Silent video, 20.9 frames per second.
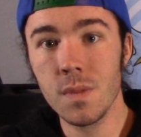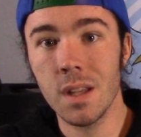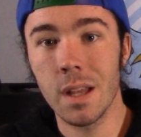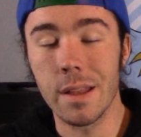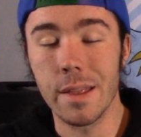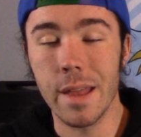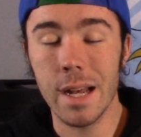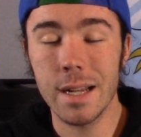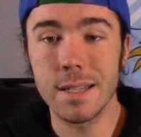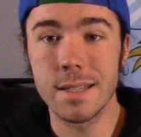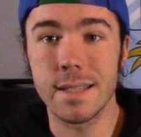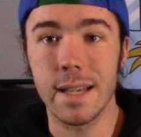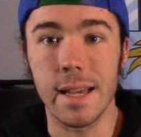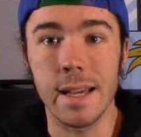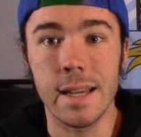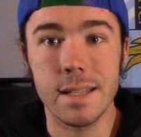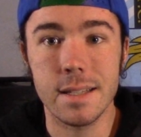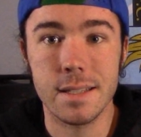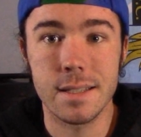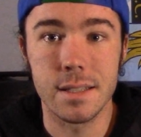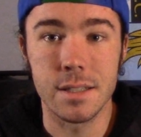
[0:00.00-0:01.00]
that is
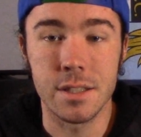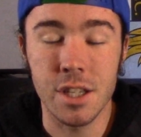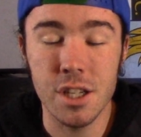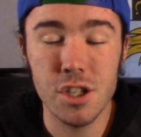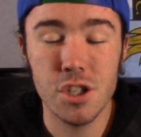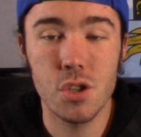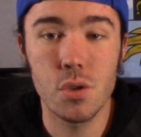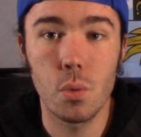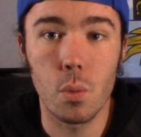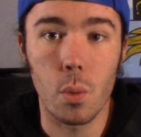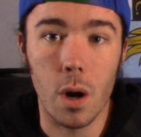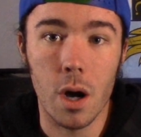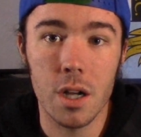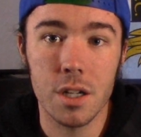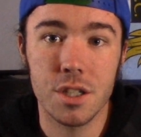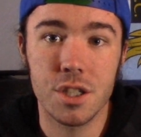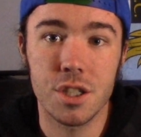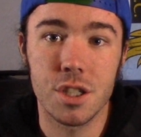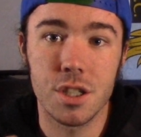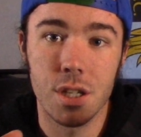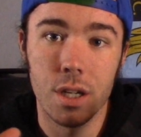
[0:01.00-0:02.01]
it. Did you
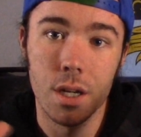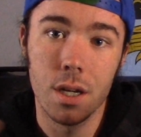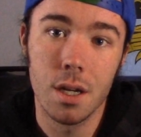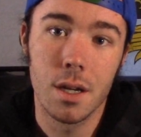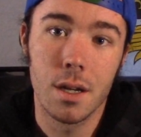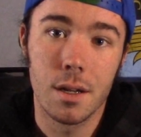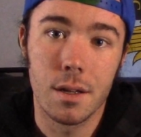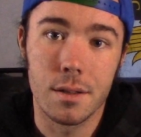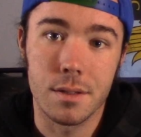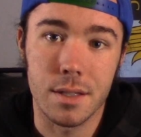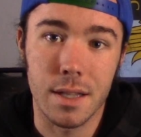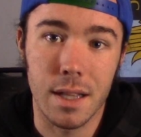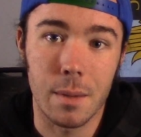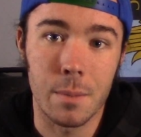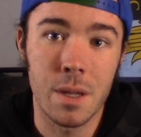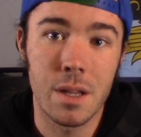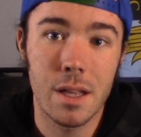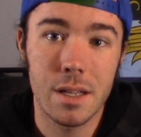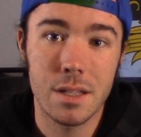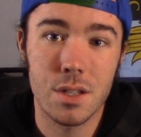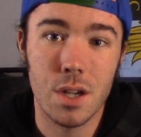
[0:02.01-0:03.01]
watch? So, I
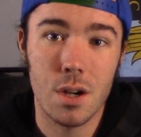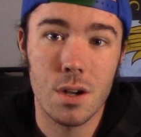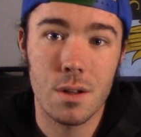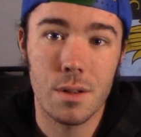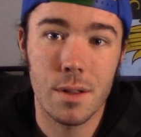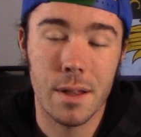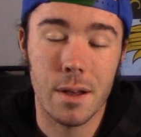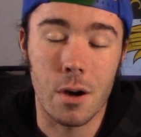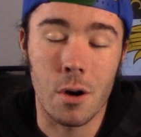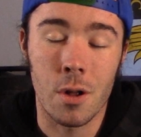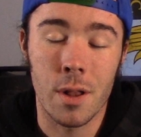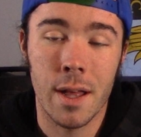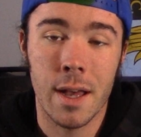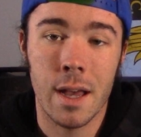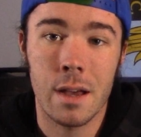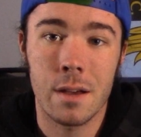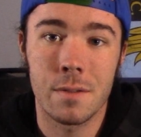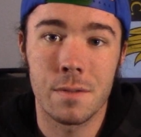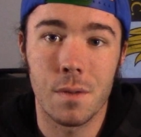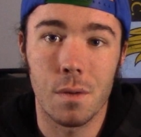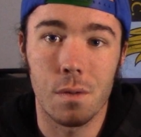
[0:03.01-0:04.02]
mean, that's all I
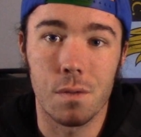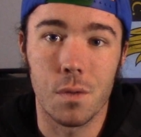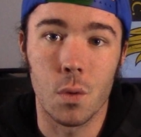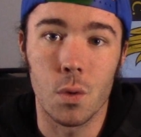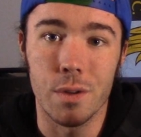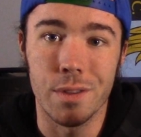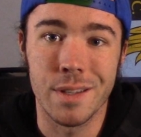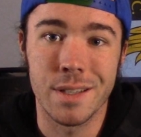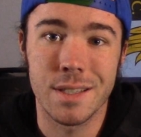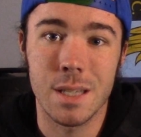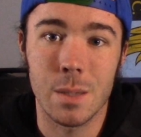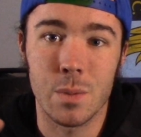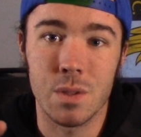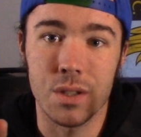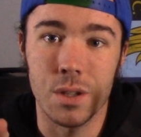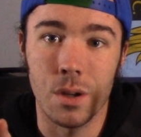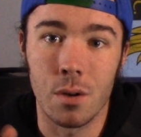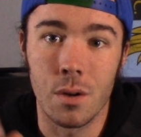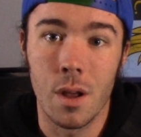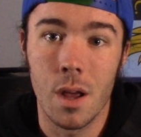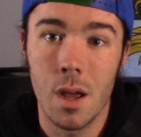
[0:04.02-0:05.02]
have for this
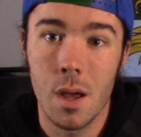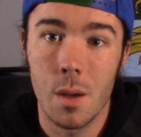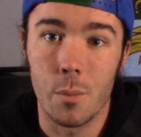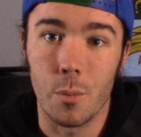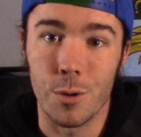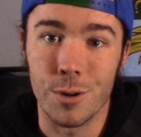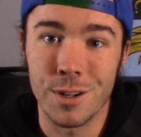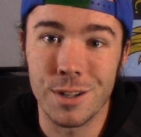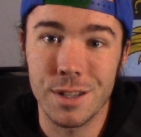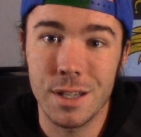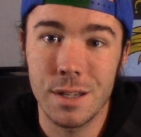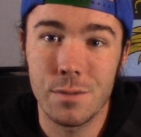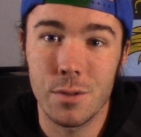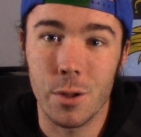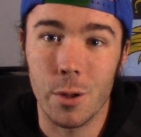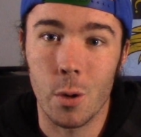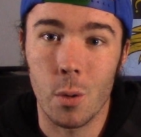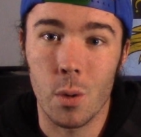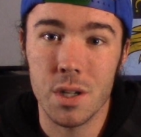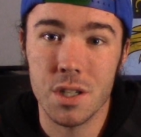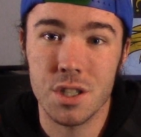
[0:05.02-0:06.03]
episode. We're going to leave with
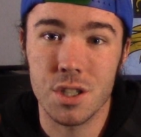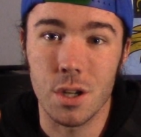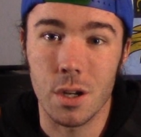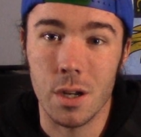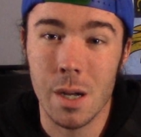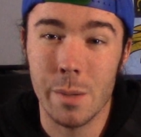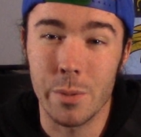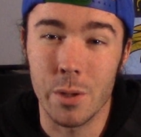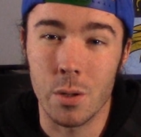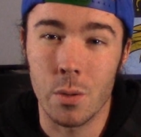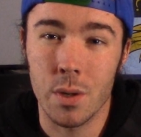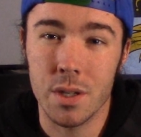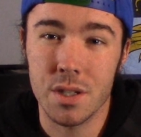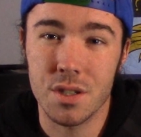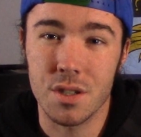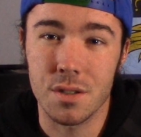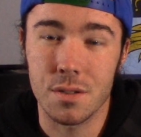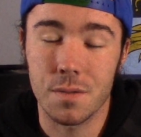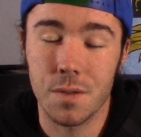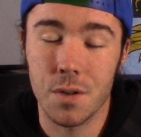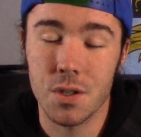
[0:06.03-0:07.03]
a couple of
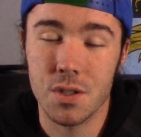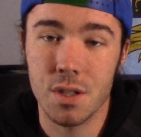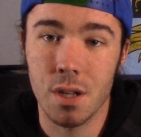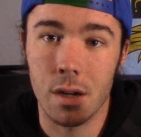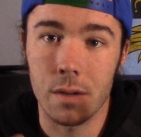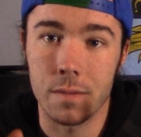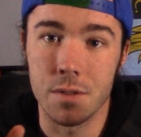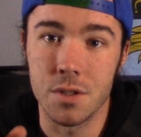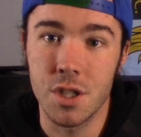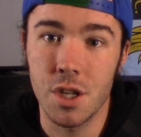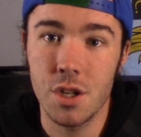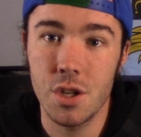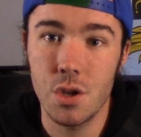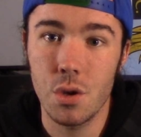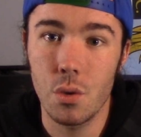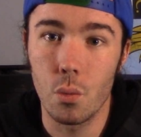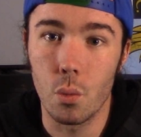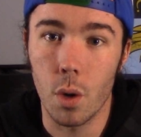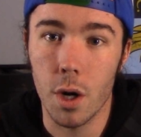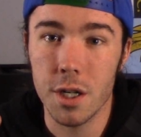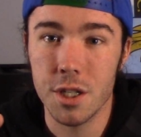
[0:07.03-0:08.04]
questions. First off, did
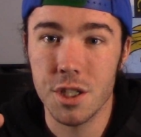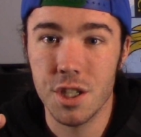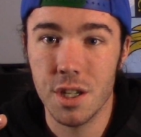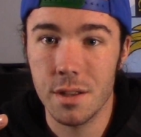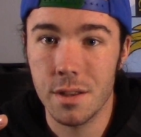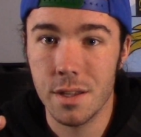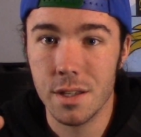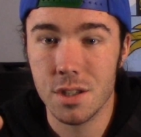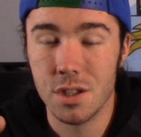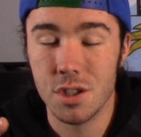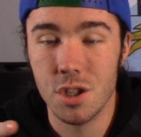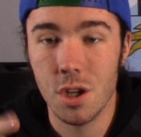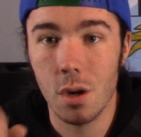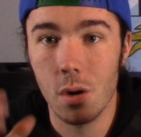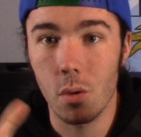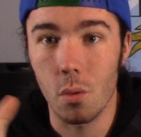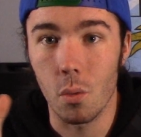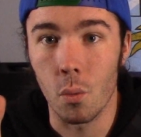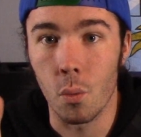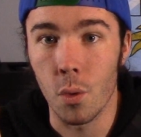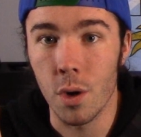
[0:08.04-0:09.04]
you watch this
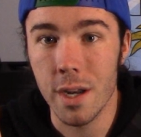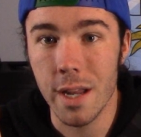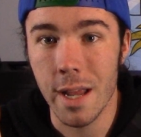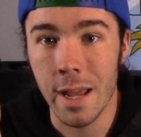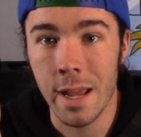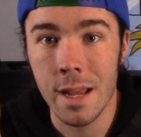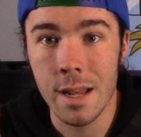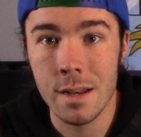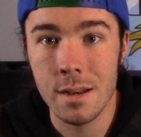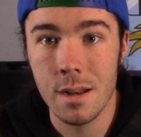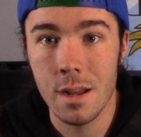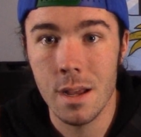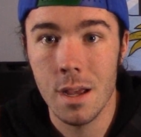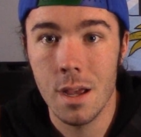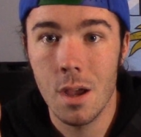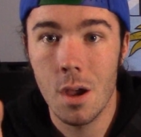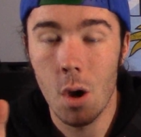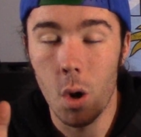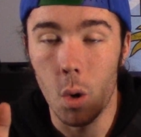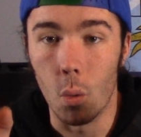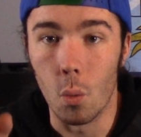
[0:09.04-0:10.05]
show?
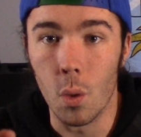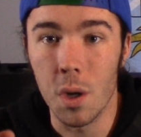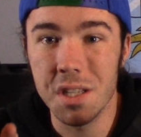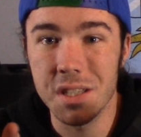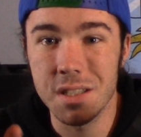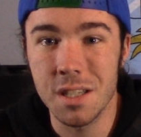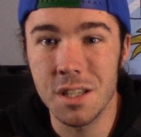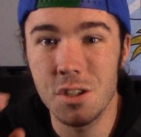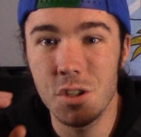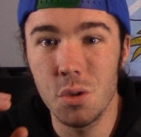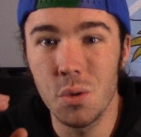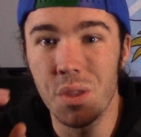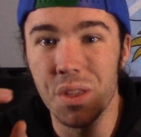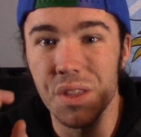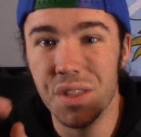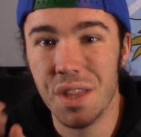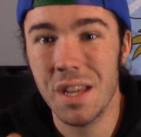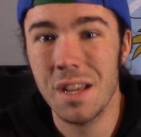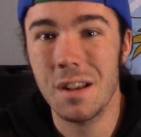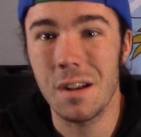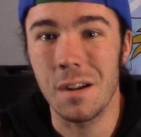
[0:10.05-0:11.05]
What did you
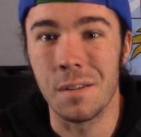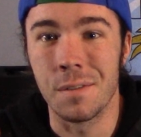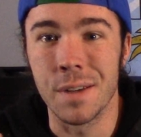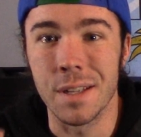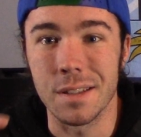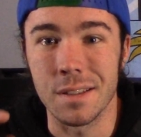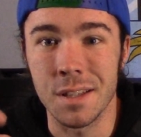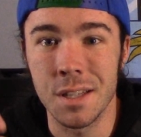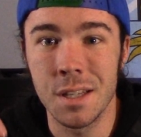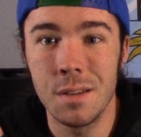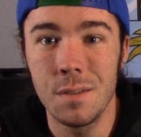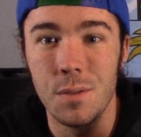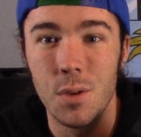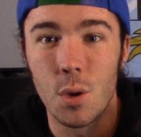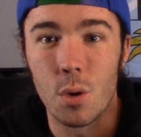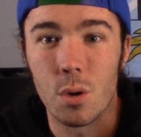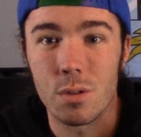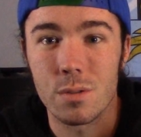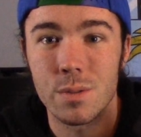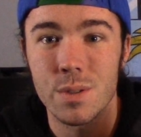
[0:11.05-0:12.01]
think of it? Leave your